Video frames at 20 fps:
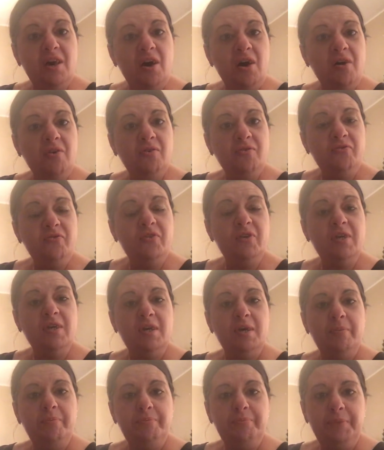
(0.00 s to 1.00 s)
of
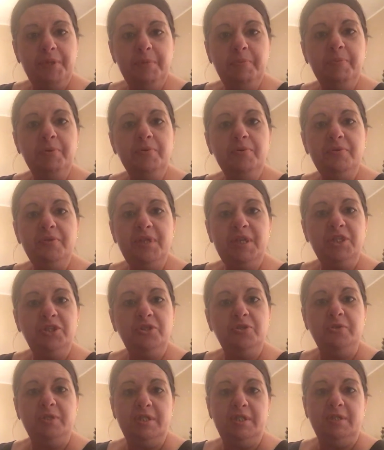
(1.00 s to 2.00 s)
people that
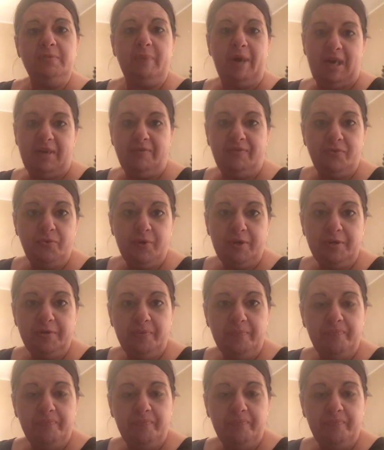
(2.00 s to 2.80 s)
you need to buy for.